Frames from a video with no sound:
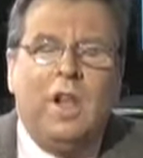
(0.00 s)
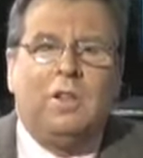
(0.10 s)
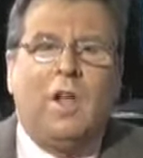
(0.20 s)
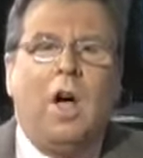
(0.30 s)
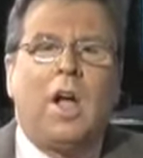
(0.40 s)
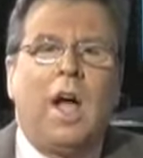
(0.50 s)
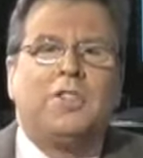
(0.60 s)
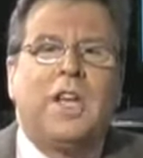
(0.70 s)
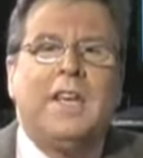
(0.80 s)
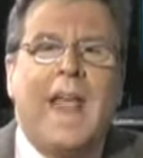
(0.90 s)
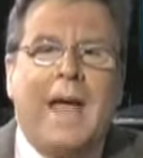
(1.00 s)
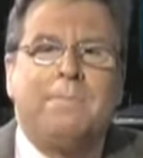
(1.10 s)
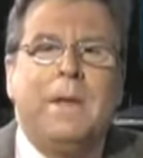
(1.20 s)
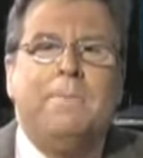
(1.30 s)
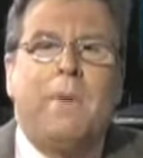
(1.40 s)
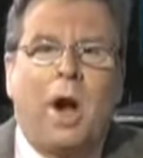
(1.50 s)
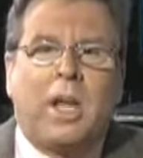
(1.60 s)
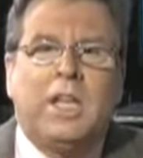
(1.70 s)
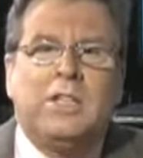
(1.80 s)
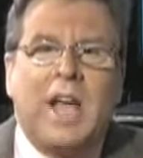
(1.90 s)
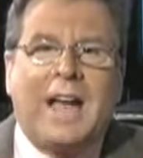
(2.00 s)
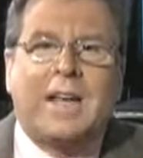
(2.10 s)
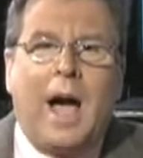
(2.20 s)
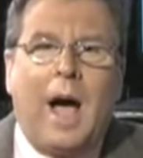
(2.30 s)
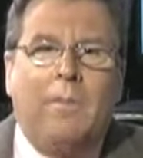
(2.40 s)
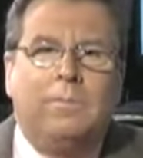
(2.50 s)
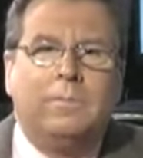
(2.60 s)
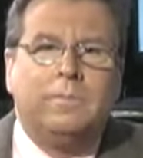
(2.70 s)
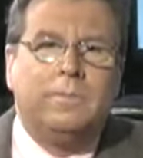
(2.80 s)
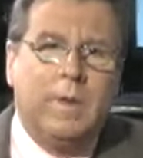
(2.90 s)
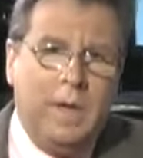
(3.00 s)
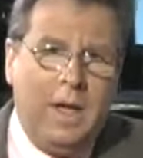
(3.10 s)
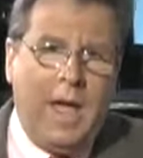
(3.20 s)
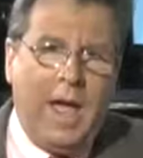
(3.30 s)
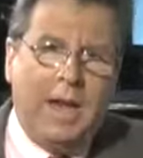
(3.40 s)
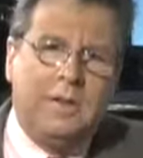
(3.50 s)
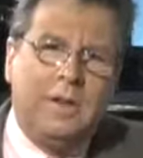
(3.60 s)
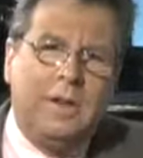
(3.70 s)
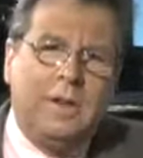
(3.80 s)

log on to natpemarket.com and